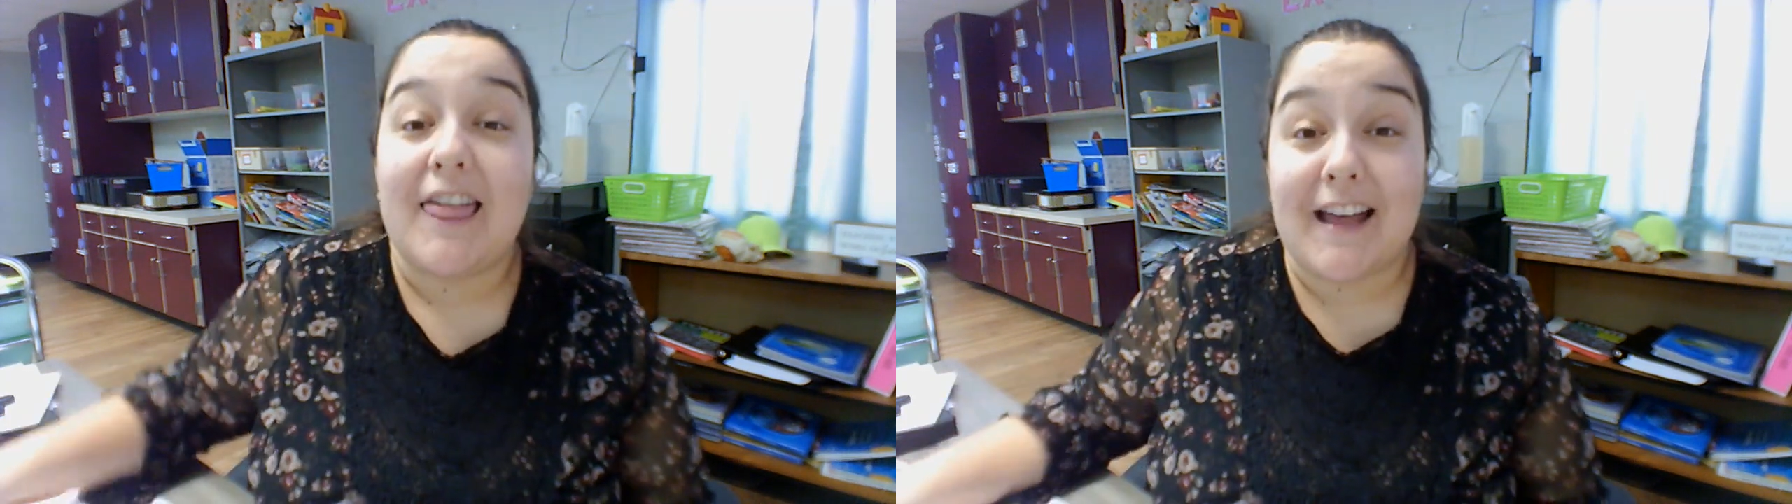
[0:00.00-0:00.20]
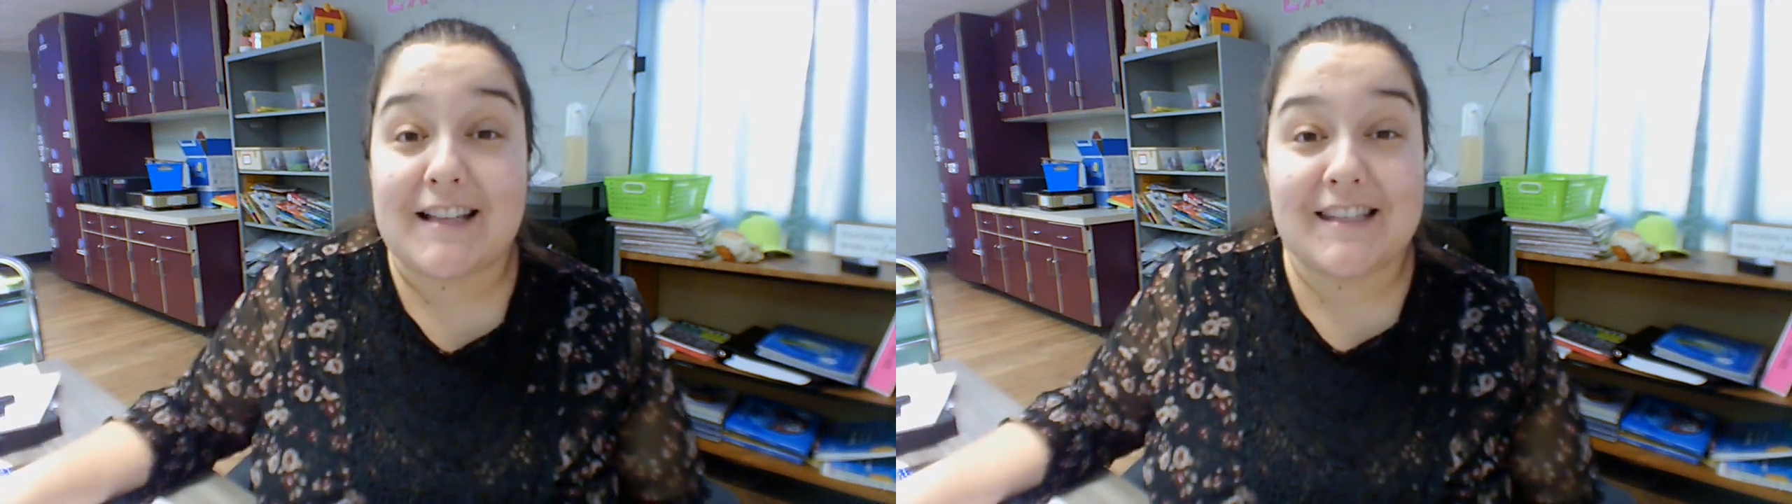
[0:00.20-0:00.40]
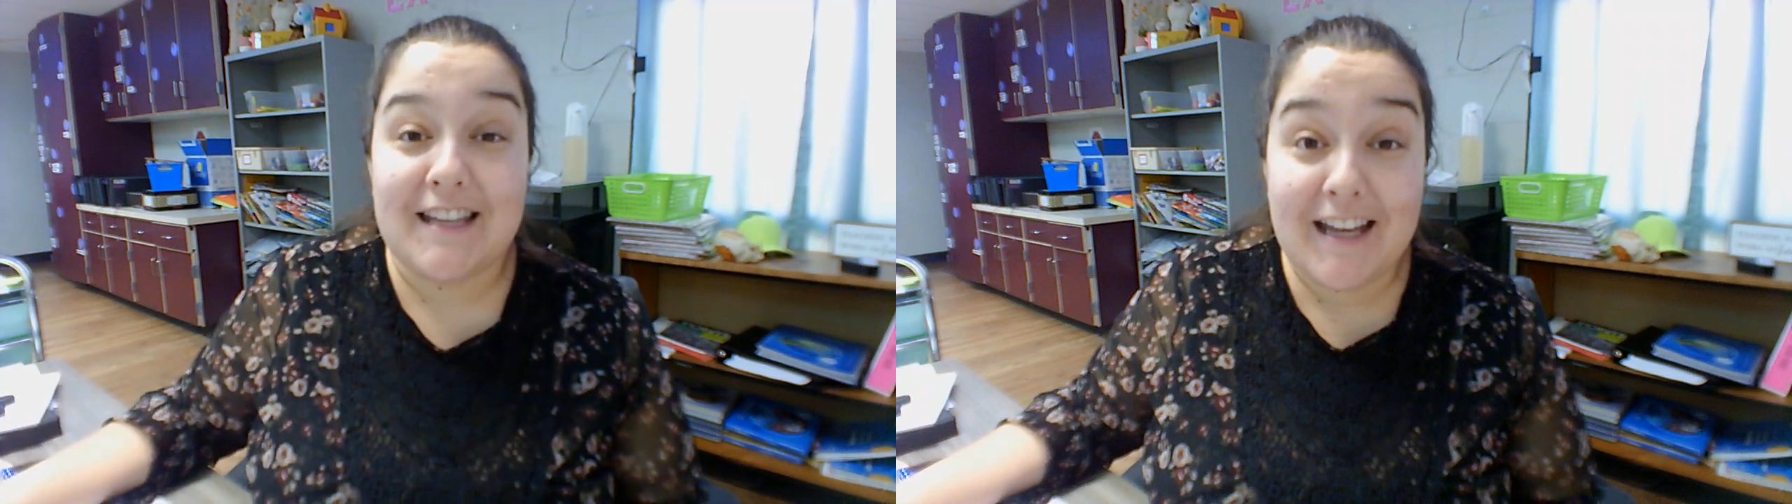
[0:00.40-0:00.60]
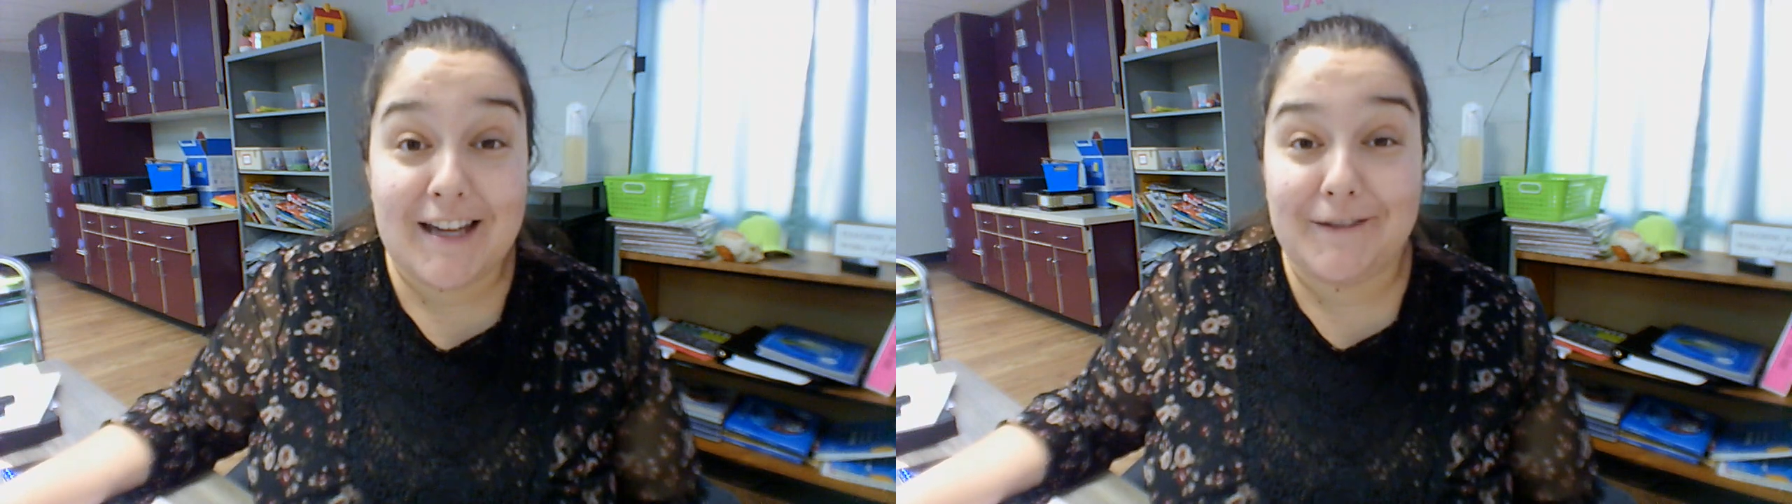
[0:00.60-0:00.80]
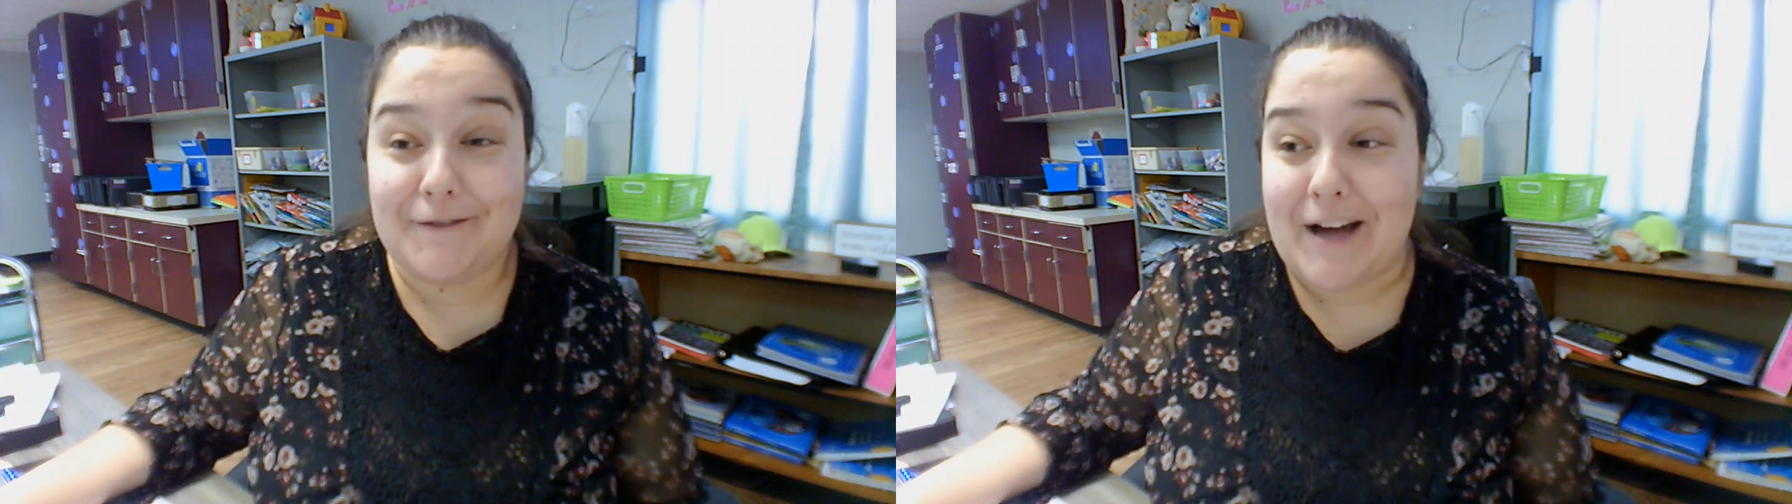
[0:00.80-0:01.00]
That's the
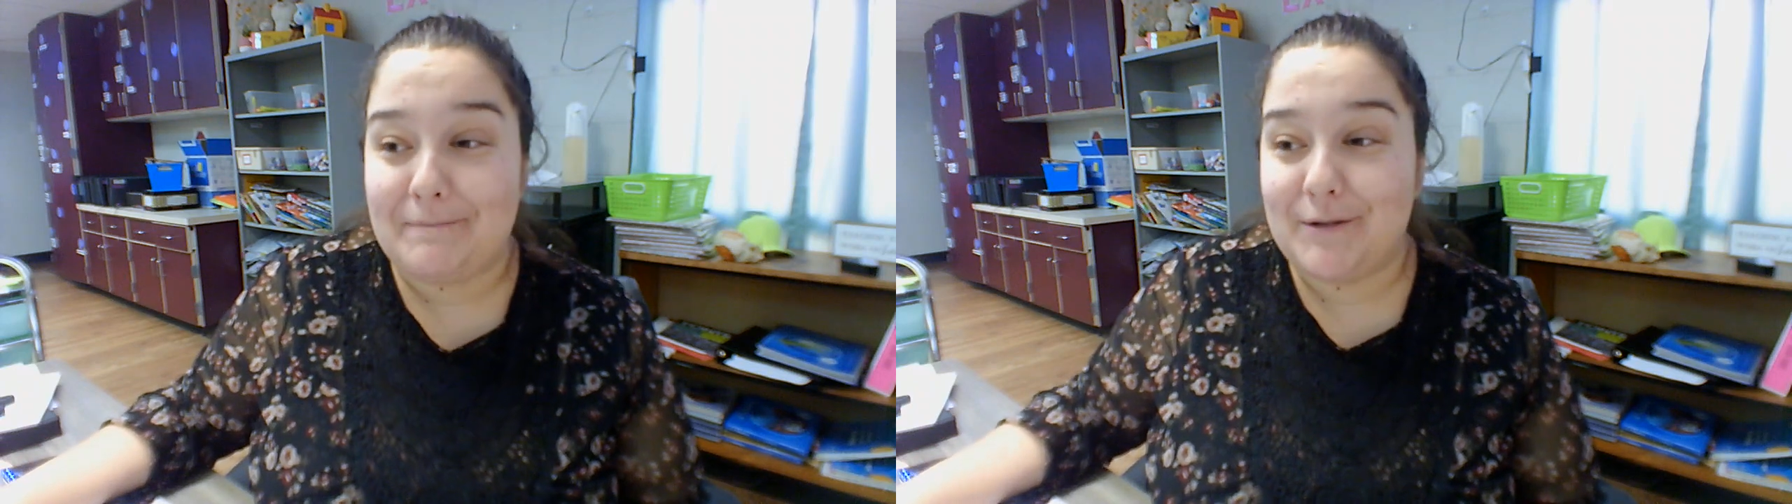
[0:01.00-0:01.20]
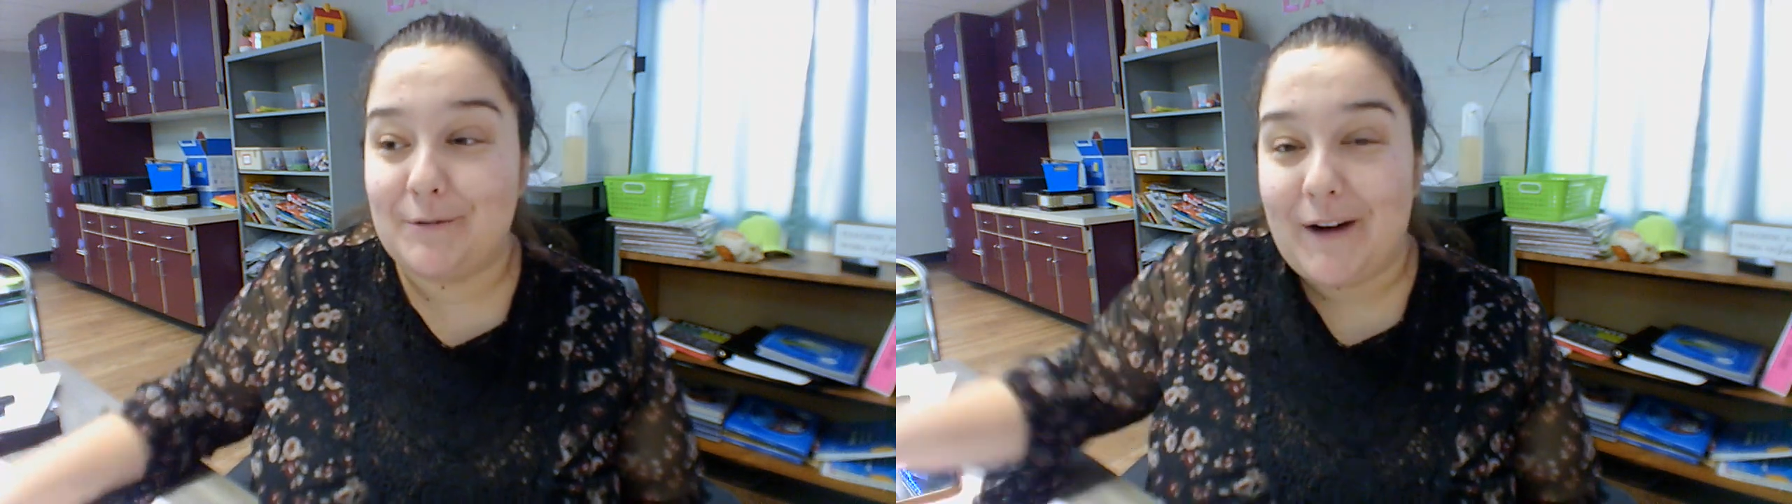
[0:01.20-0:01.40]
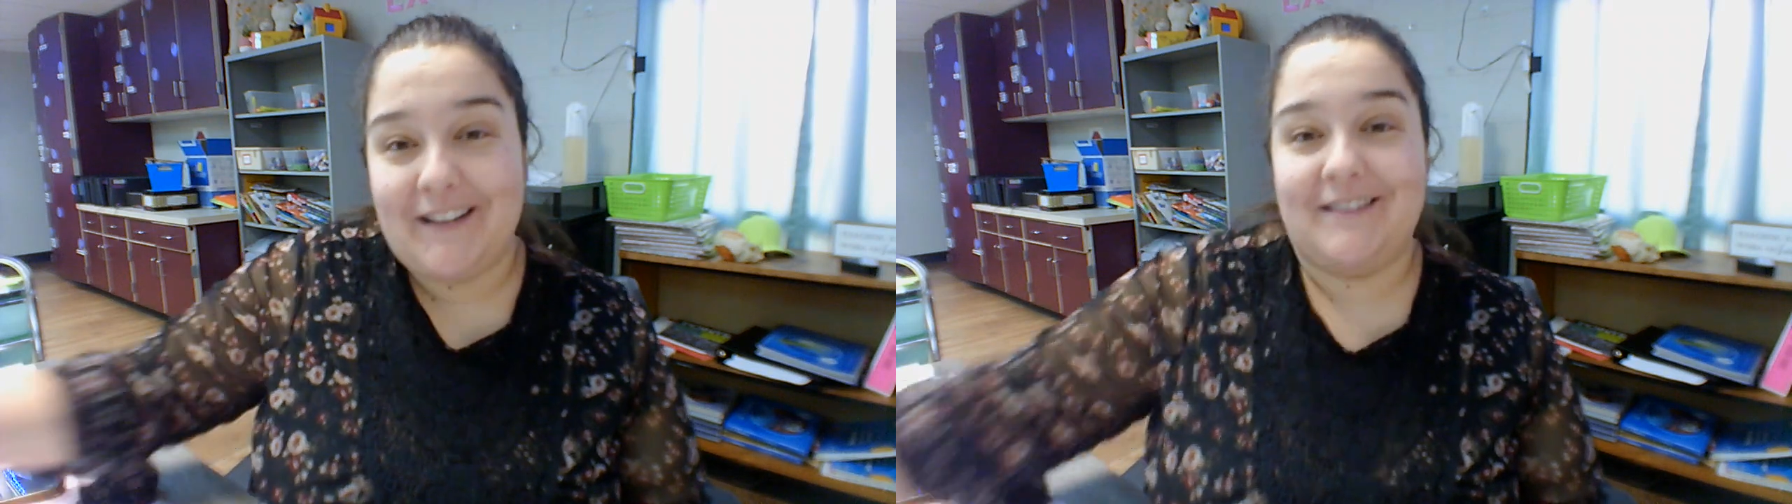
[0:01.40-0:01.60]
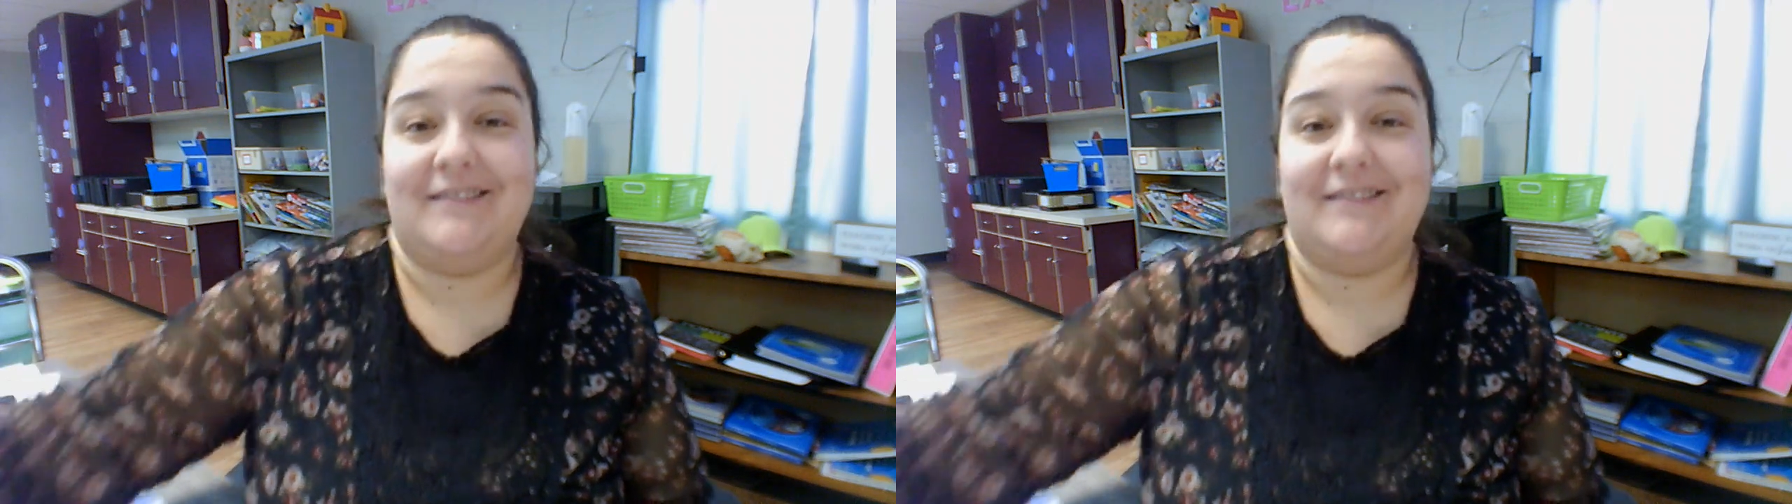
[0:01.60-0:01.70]
end of chapter 1.